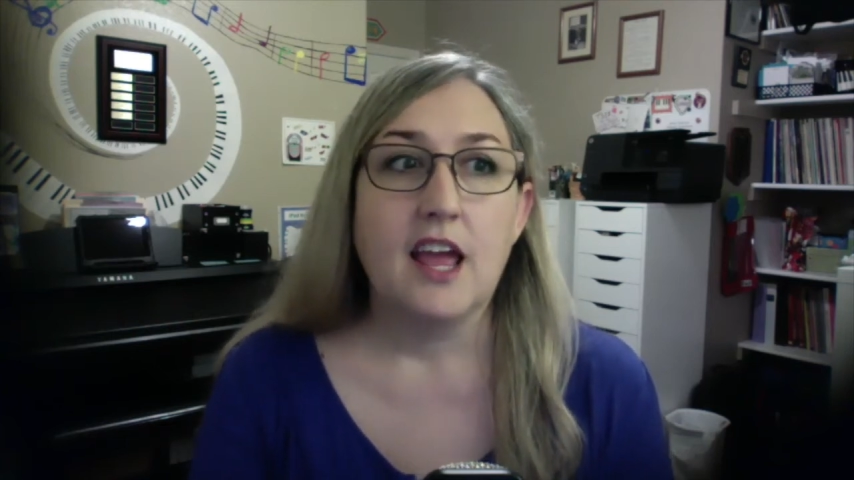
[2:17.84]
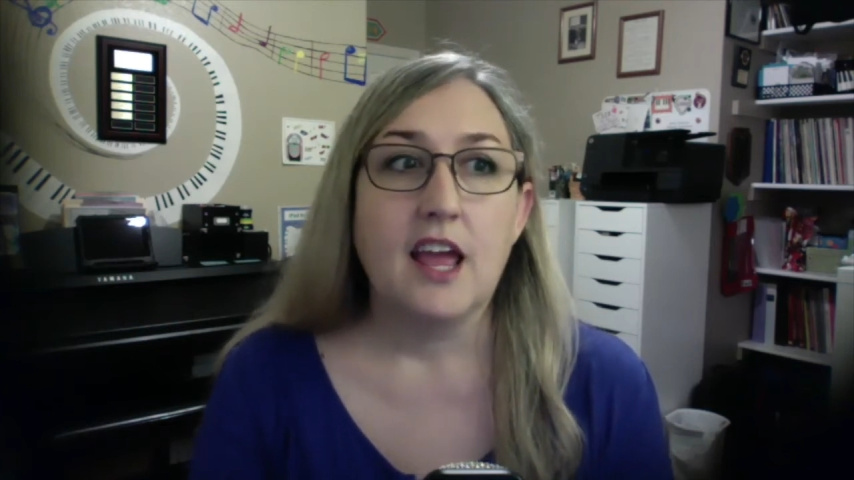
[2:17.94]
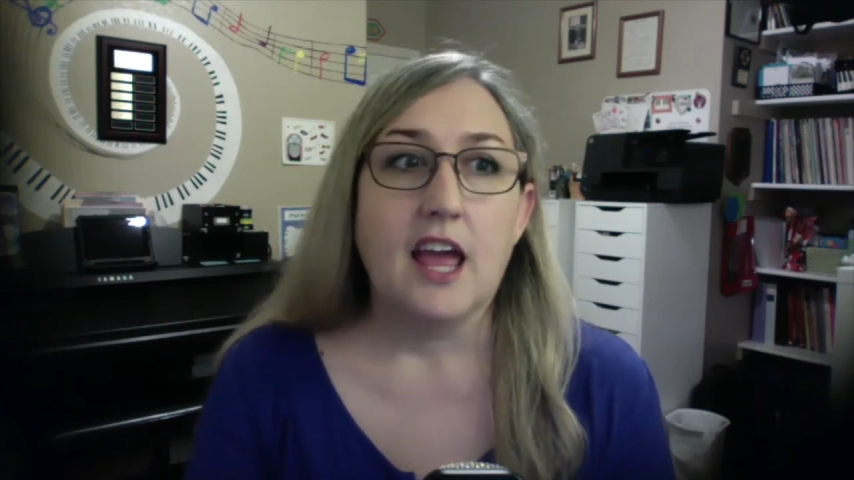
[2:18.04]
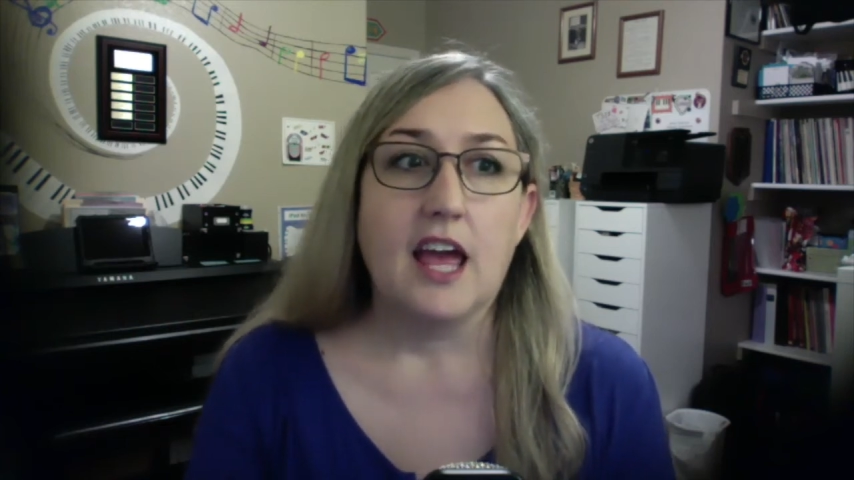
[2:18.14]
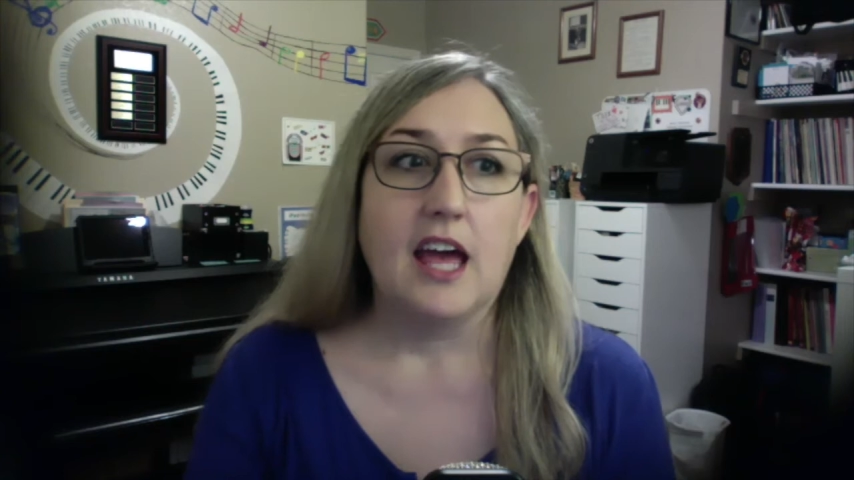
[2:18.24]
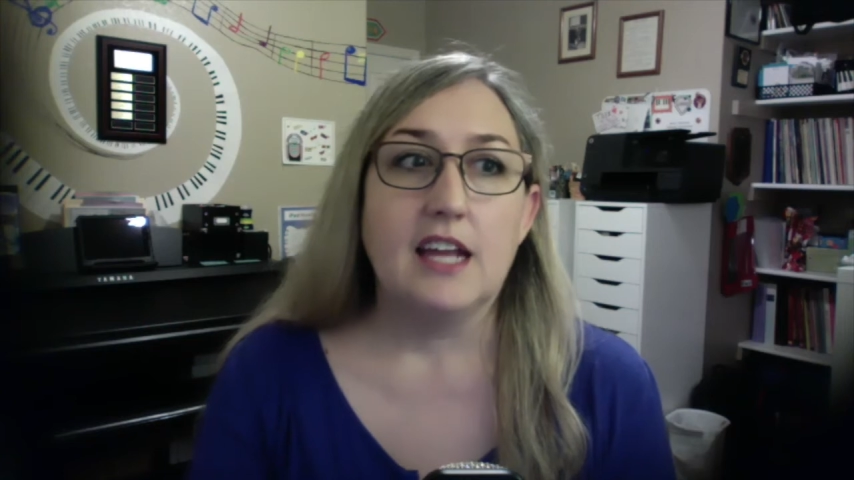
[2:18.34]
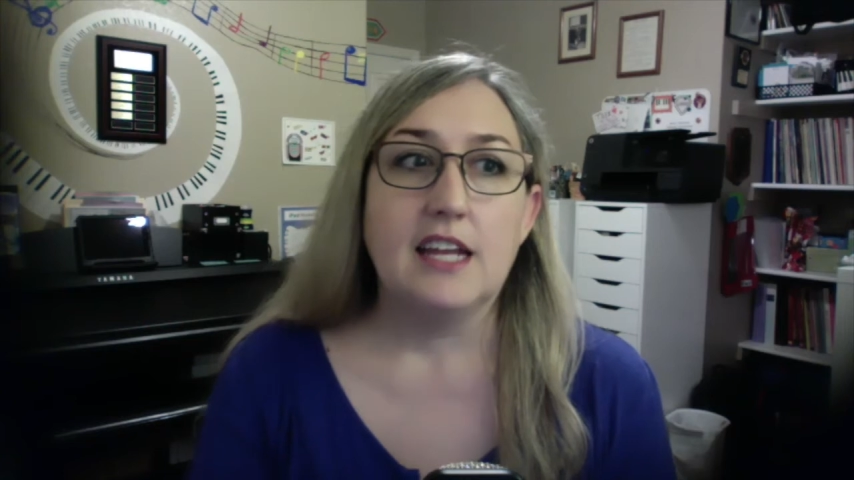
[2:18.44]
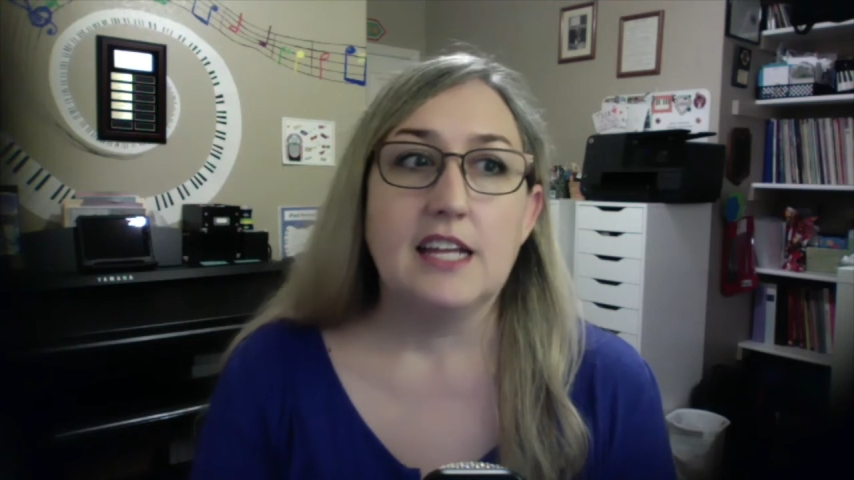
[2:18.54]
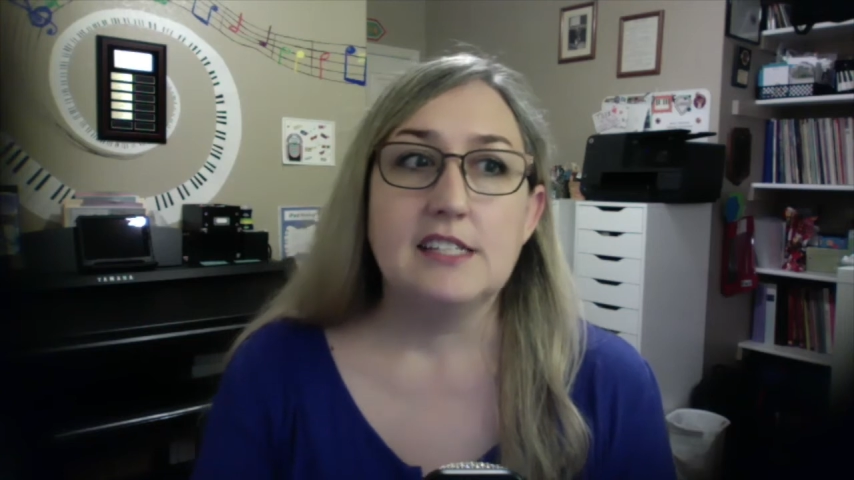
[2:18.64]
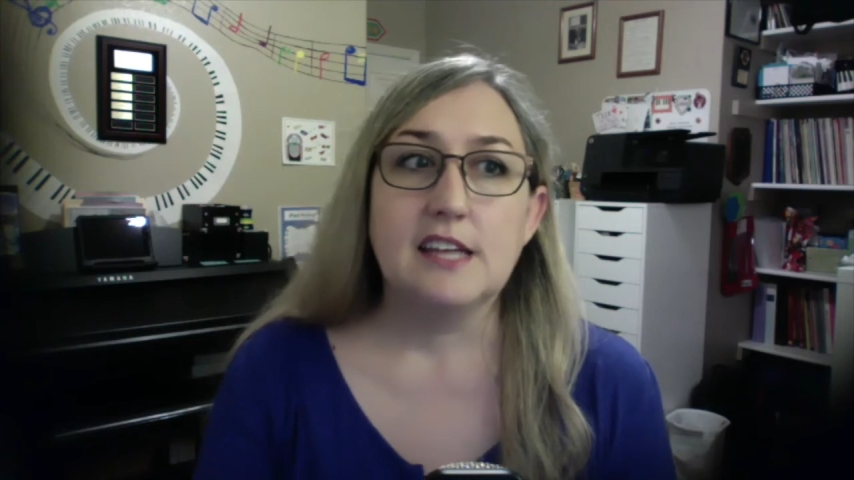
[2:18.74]
and
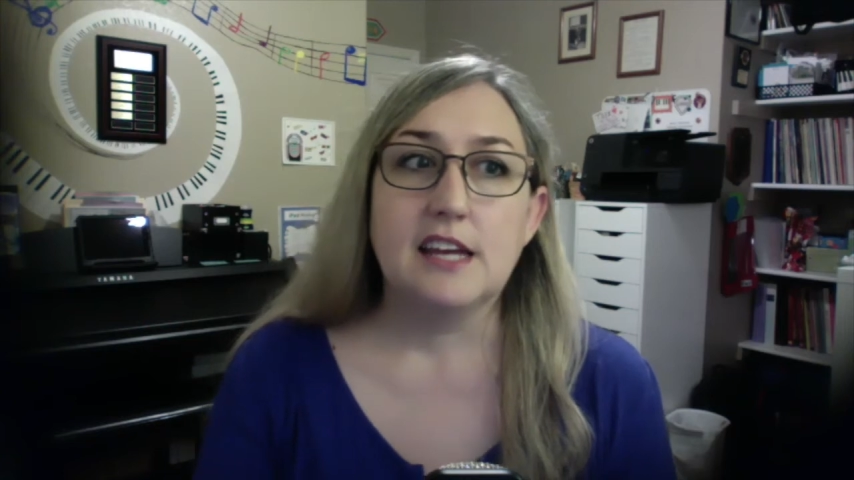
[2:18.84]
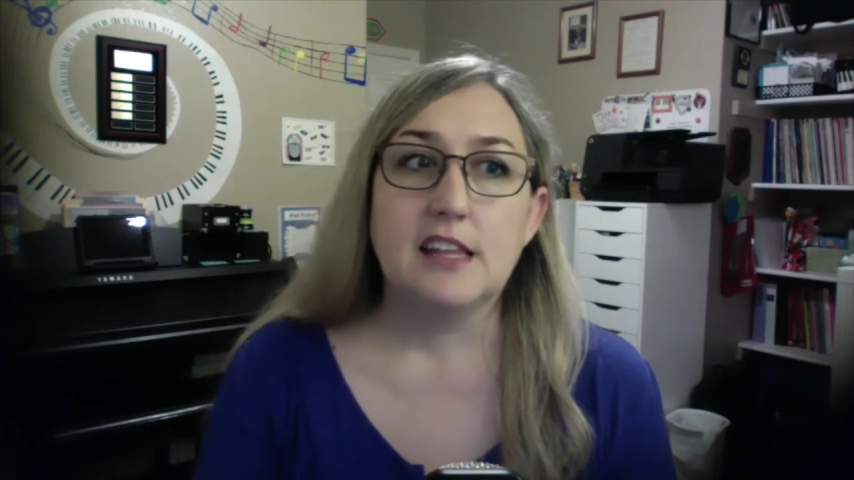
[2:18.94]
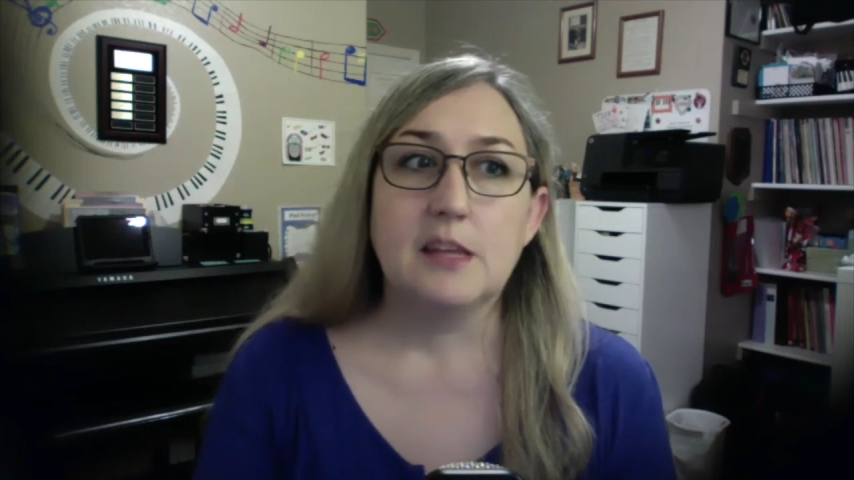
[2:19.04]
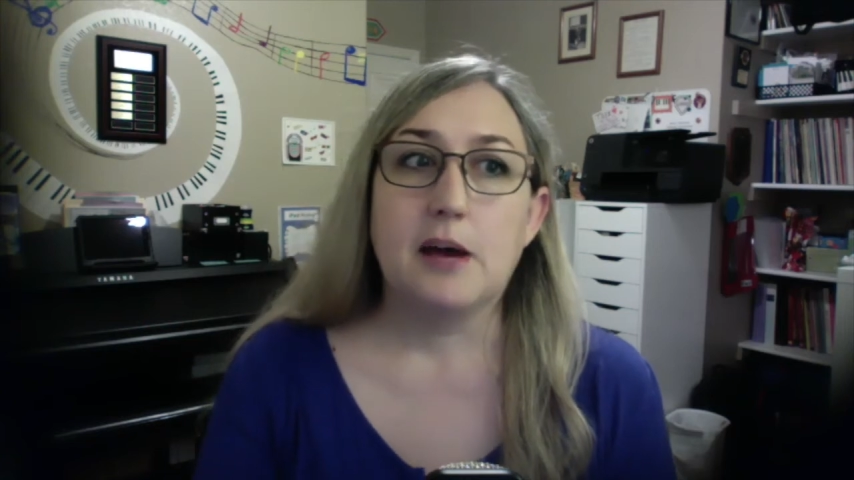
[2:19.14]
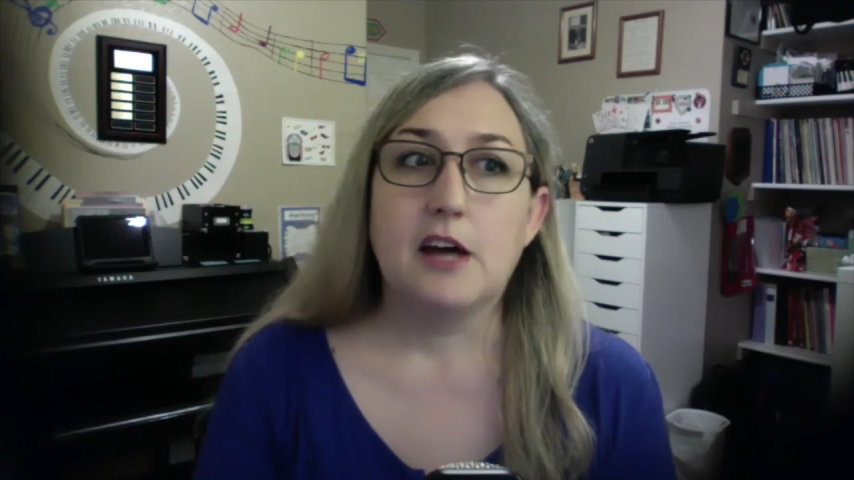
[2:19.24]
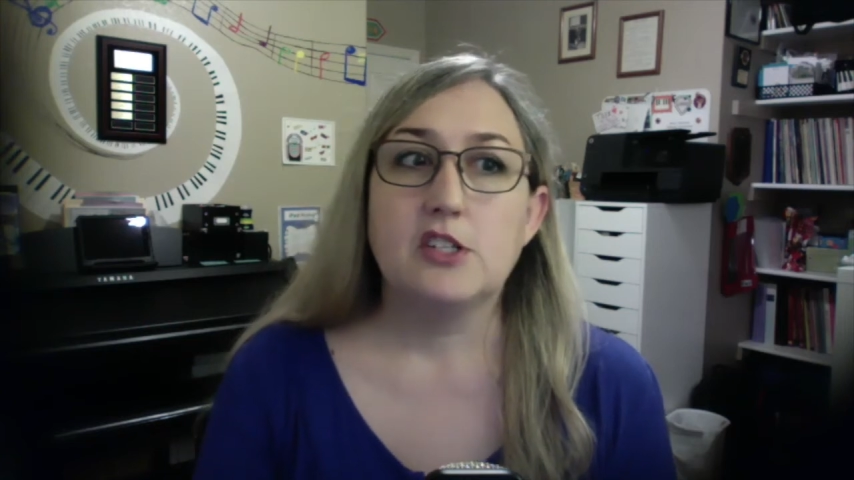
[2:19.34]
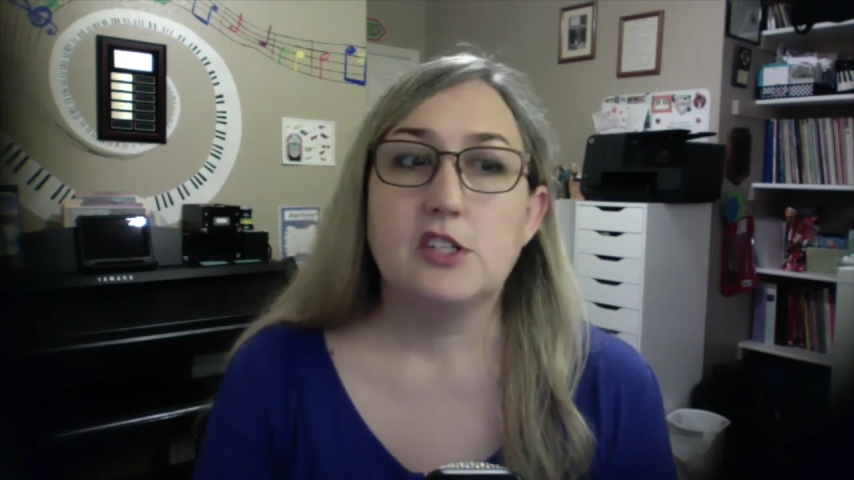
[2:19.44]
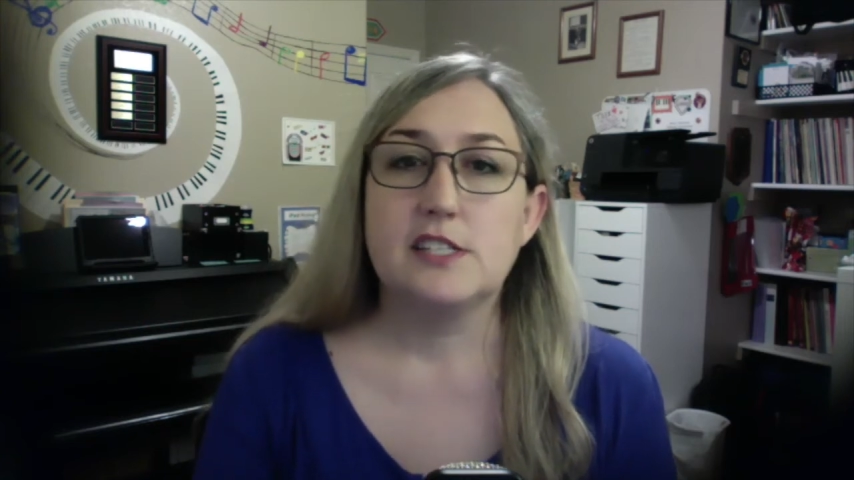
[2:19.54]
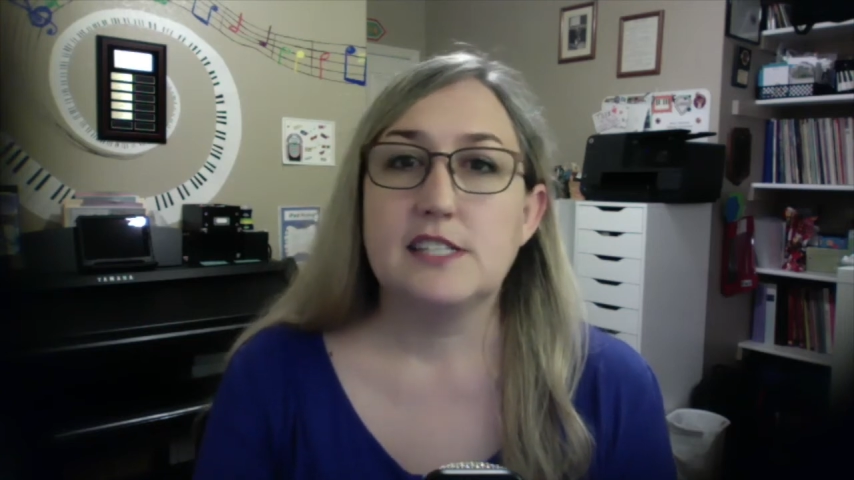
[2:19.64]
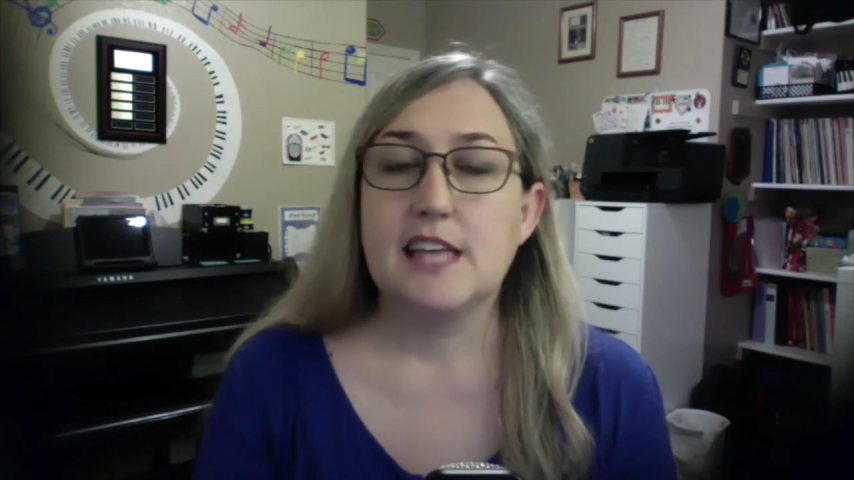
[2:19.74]
inside the pouches